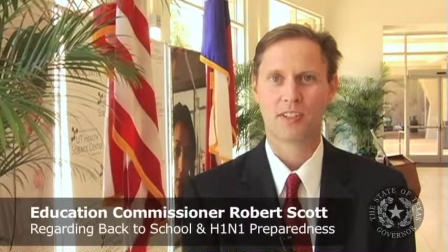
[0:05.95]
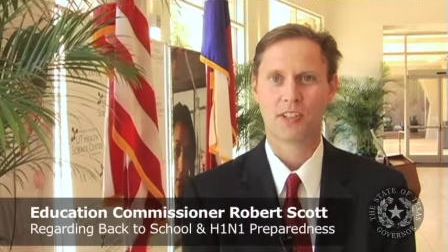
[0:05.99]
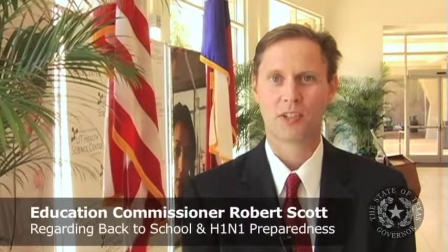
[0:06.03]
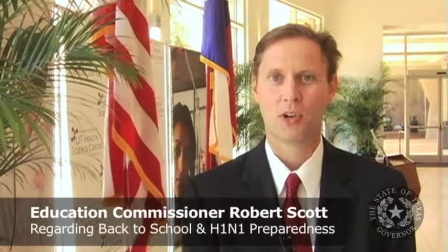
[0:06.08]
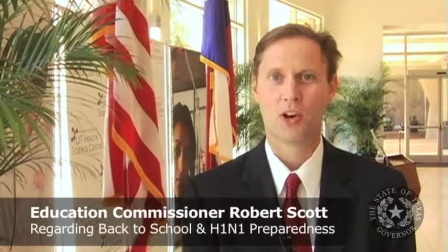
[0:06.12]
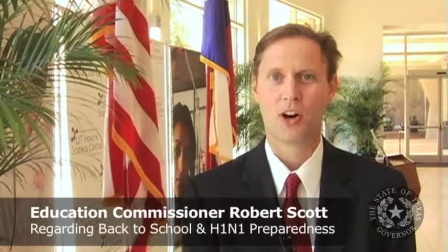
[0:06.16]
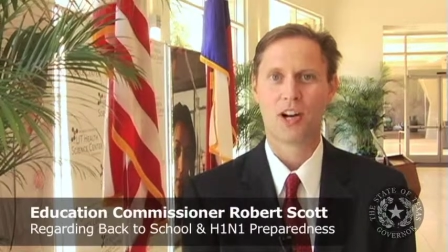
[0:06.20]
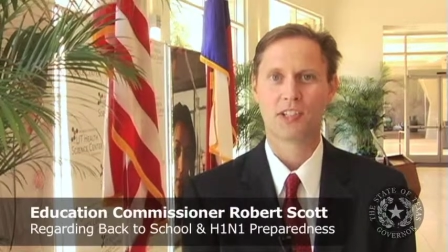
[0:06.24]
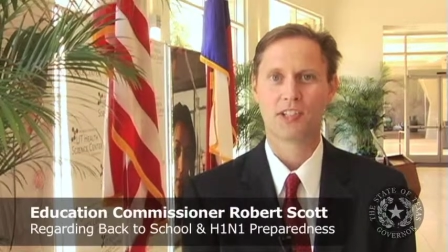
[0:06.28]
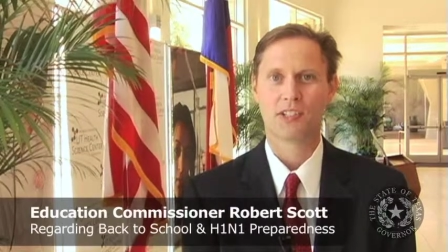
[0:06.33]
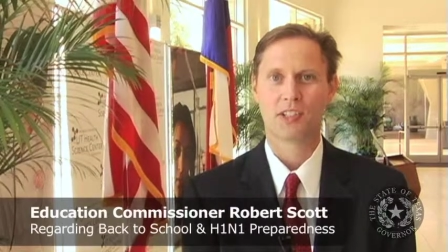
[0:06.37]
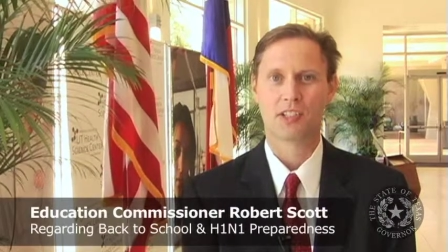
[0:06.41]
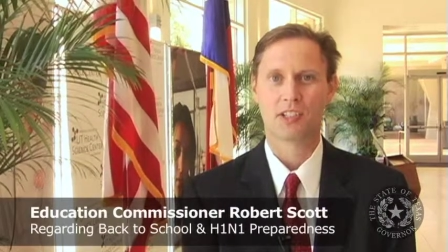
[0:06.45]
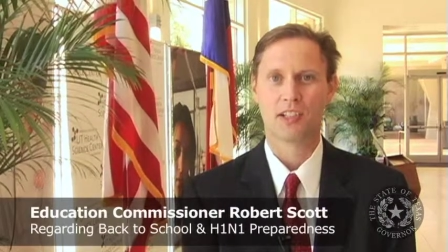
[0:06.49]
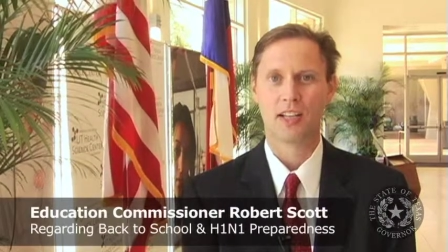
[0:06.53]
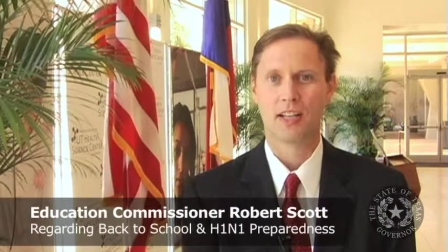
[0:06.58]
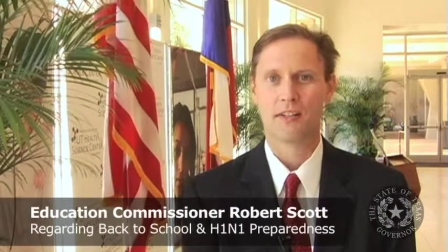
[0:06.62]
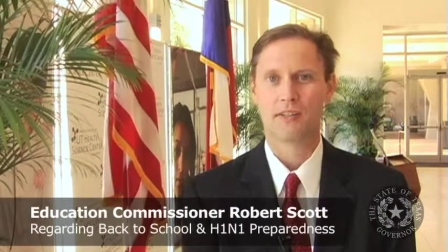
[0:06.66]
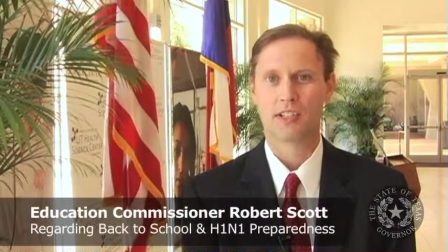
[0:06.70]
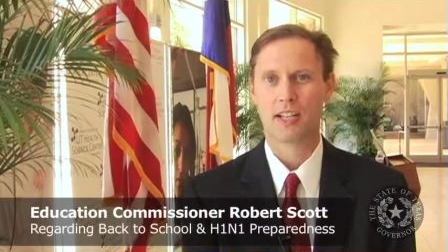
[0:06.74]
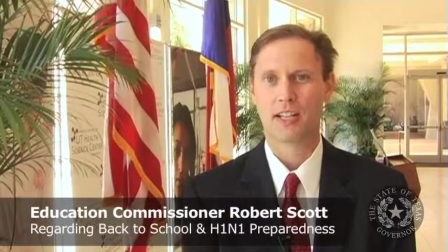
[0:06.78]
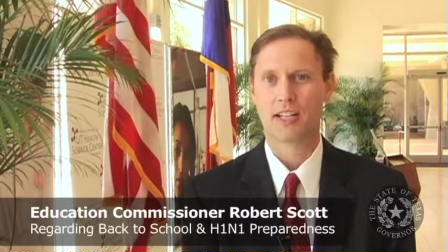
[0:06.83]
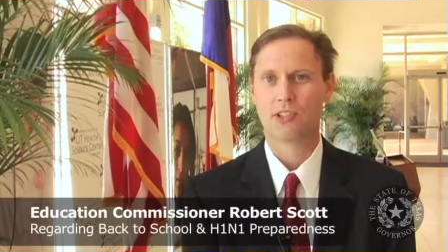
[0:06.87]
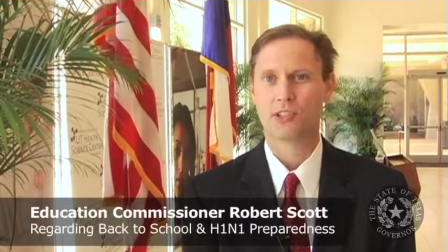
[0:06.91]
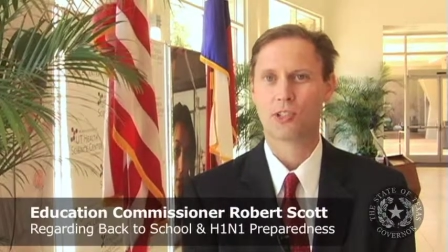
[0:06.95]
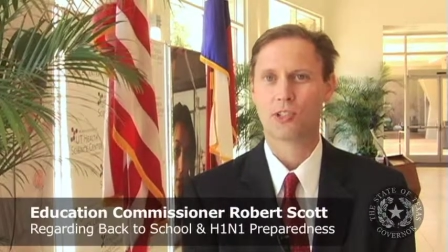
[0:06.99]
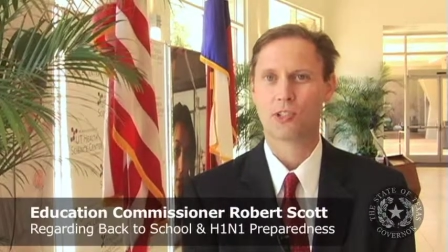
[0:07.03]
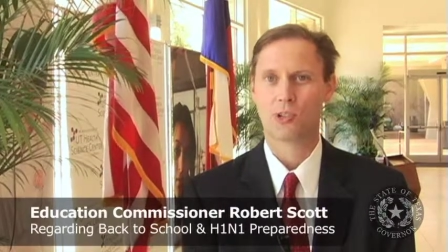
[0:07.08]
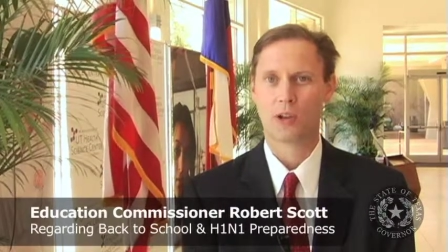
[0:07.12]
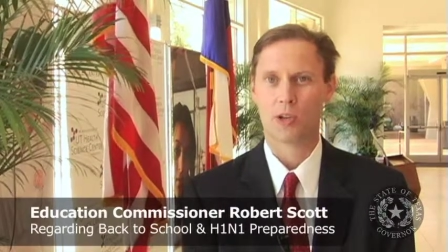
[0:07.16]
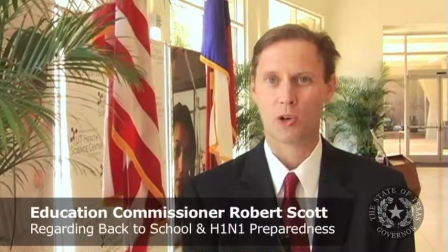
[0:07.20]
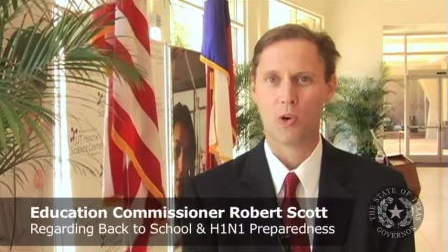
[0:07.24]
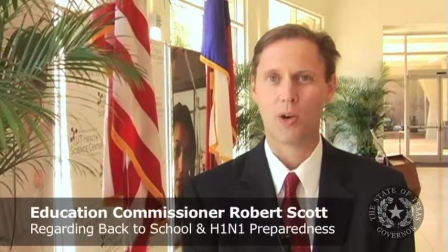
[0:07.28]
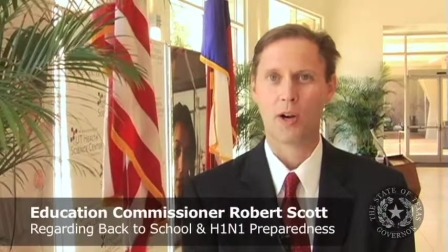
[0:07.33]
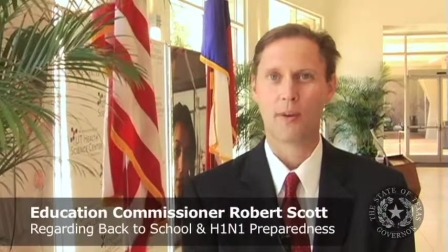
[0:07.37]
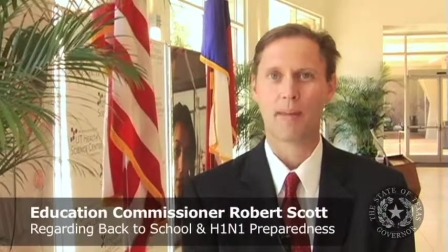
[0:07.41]
across the state of Texas
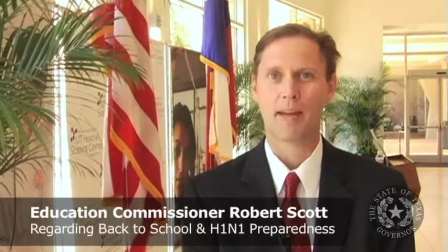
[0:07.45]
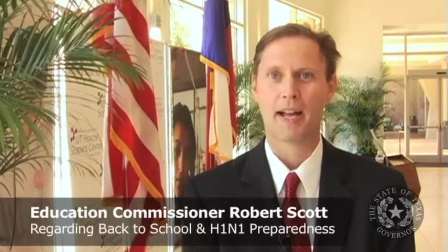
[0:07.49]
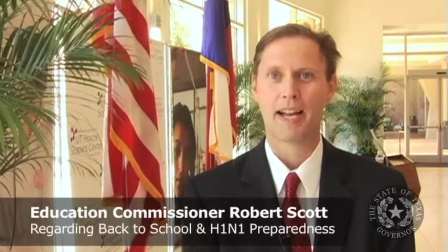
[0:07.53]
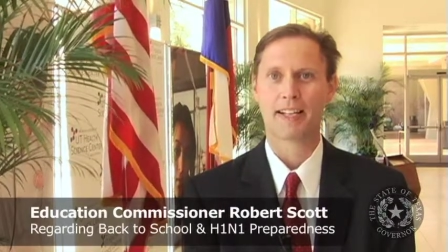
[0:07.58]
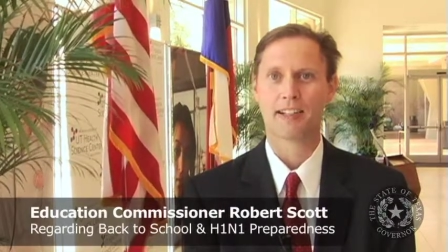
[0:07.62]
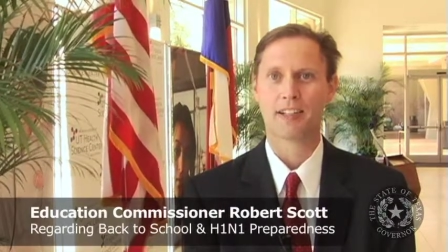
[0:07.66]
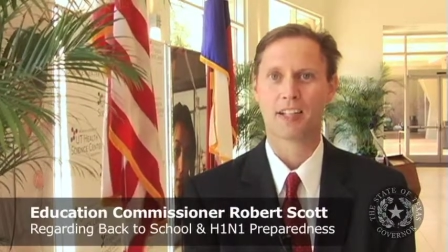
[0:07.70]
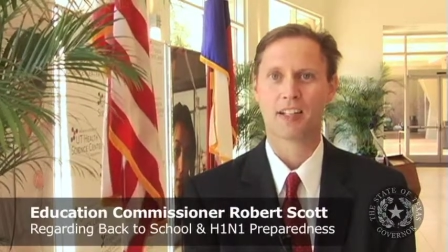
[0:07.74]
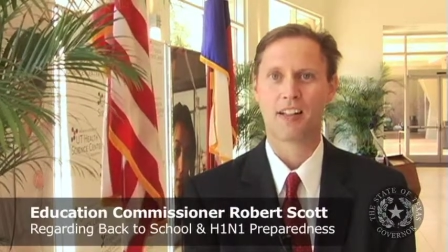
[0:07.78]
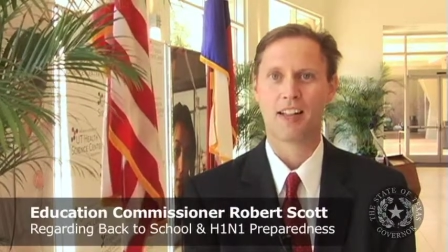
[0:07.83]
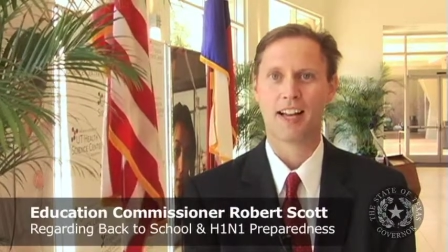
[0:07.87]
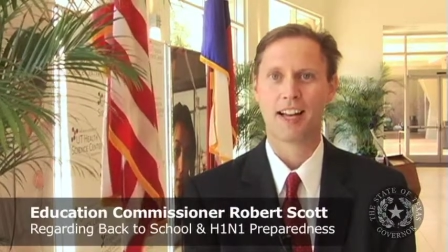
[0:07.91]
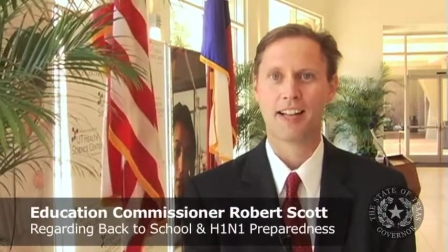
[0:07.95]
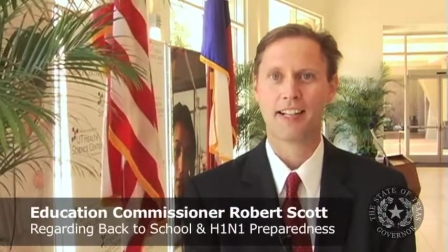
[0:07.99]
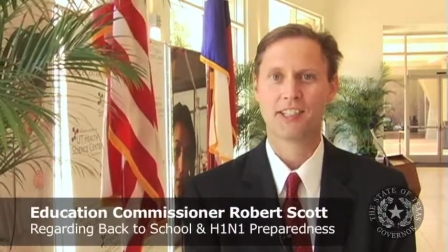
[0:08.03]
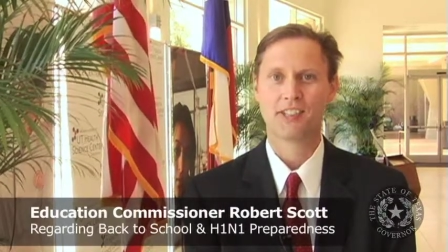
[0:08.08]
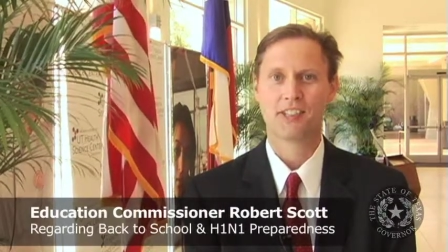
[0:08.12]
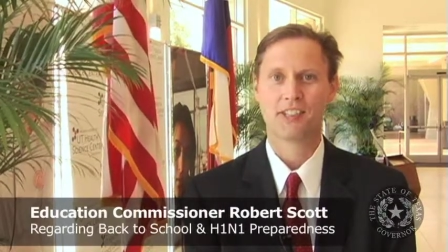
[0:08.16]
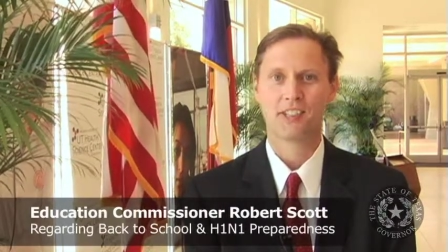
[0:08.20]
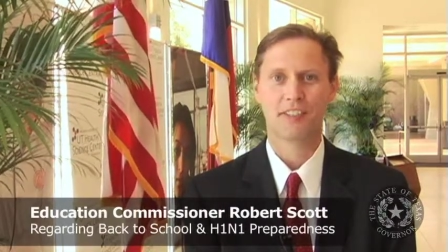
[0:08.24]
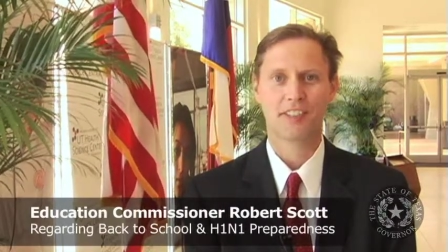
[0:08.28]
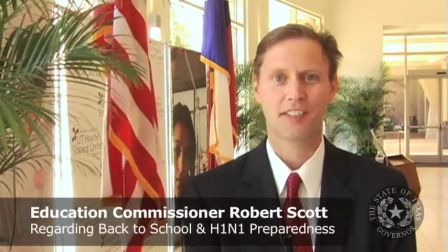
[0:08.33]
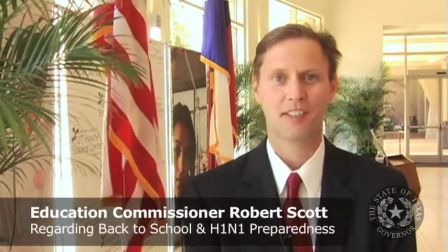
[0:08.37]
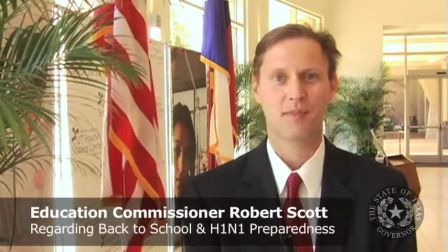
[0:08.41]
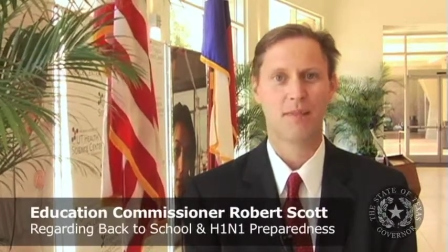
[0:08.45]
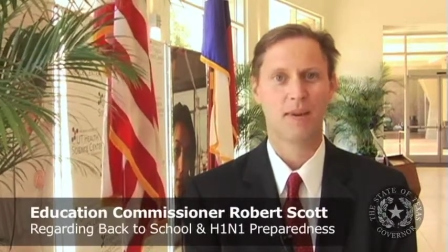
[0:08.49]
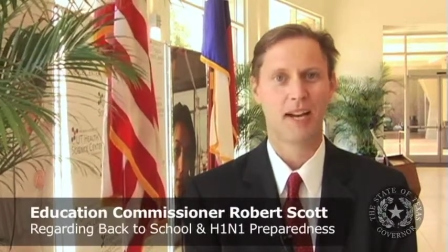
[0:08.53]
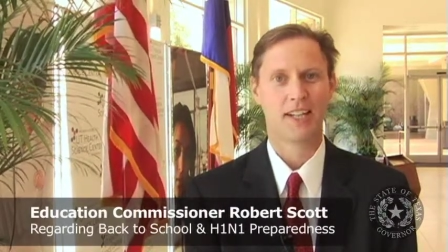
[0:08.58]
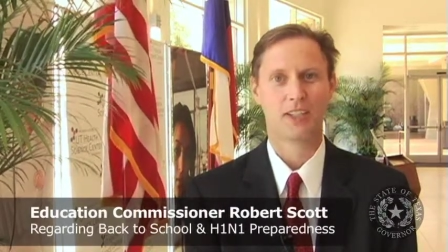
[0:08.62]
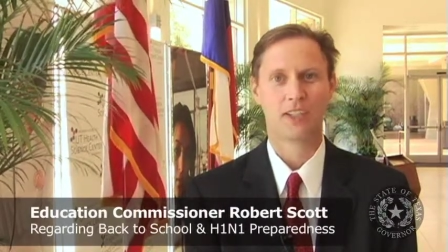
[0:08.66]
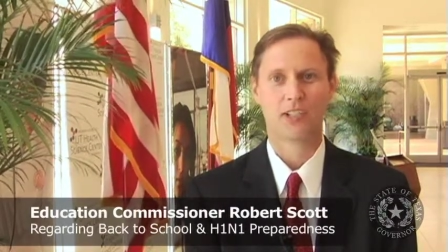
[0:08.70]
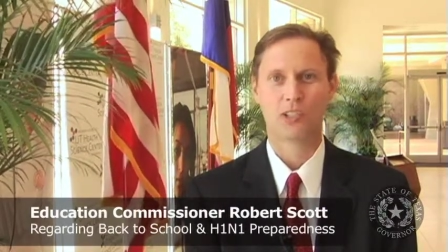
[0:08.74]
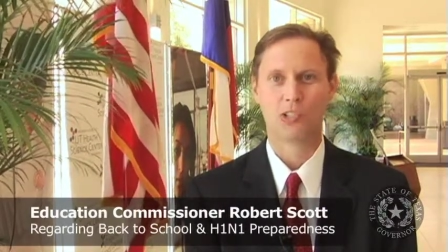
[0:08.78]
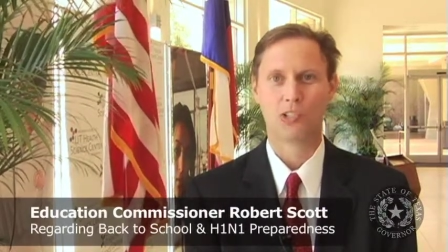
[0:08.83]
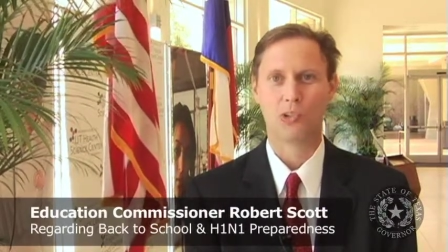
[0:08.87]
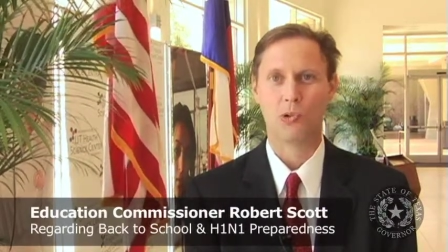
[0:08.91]
are going back to class and
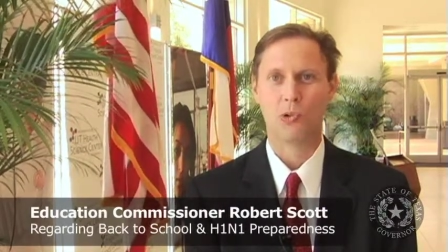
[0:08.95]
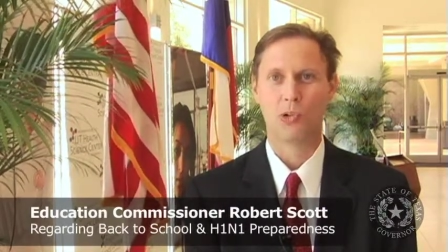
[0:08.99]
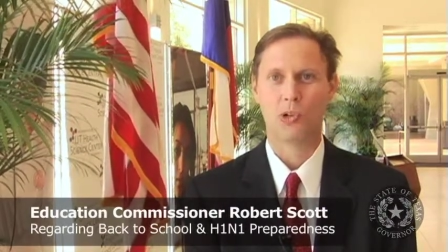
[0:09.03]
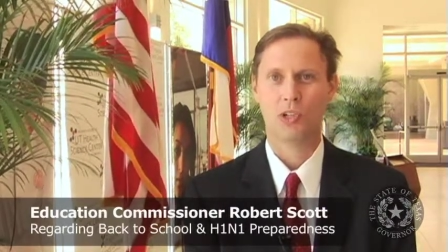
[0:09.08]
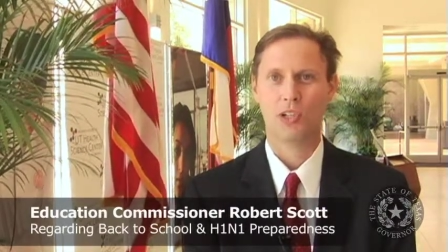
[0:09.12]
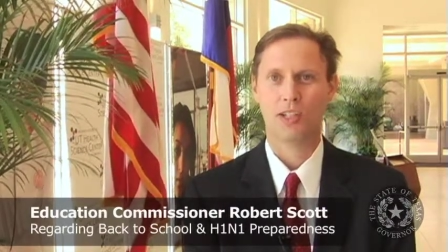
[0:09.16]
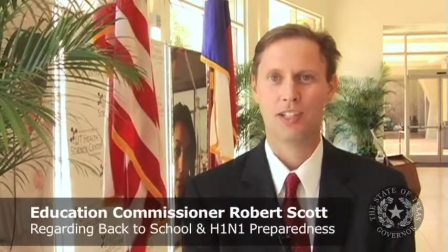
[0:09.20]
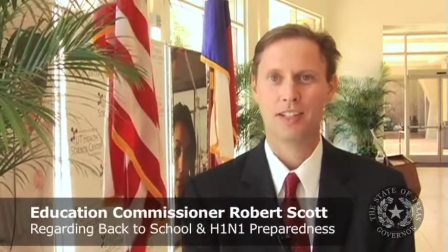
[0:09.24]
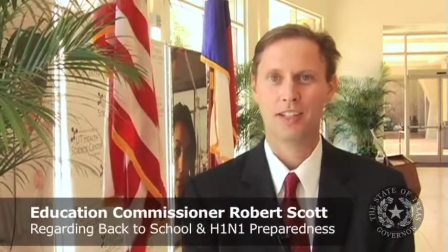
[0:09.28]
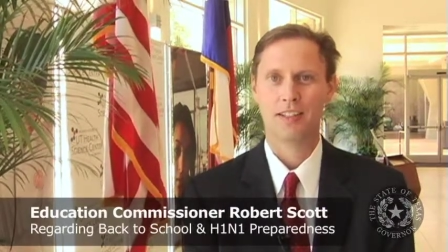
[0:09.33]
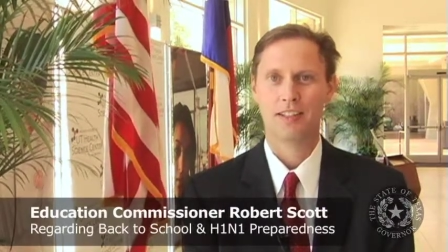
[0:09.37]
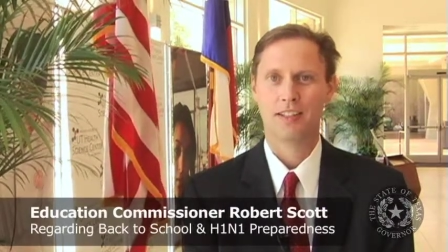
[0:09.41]
back to school.